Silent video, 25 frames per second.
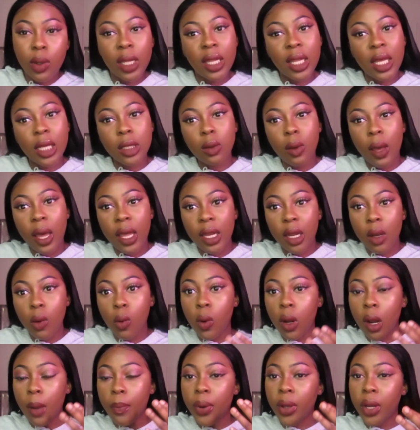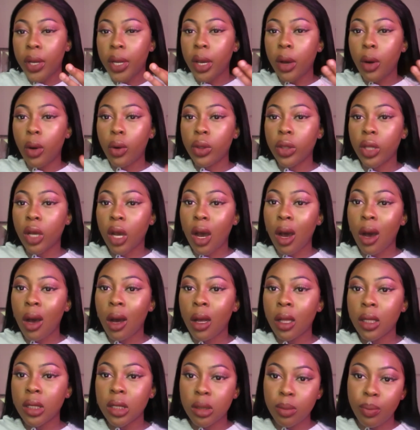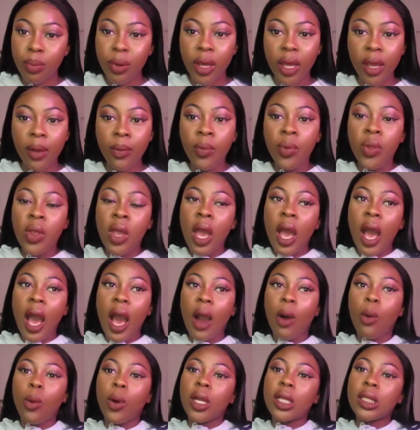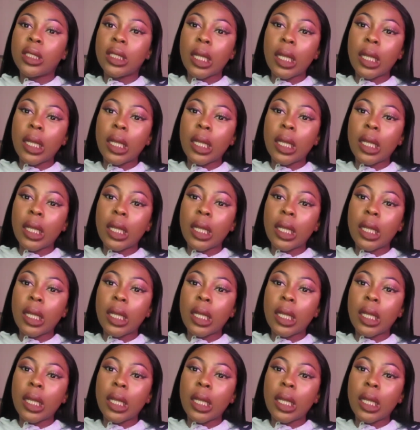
and that's why I didn't want to put it on the cons, but I wanted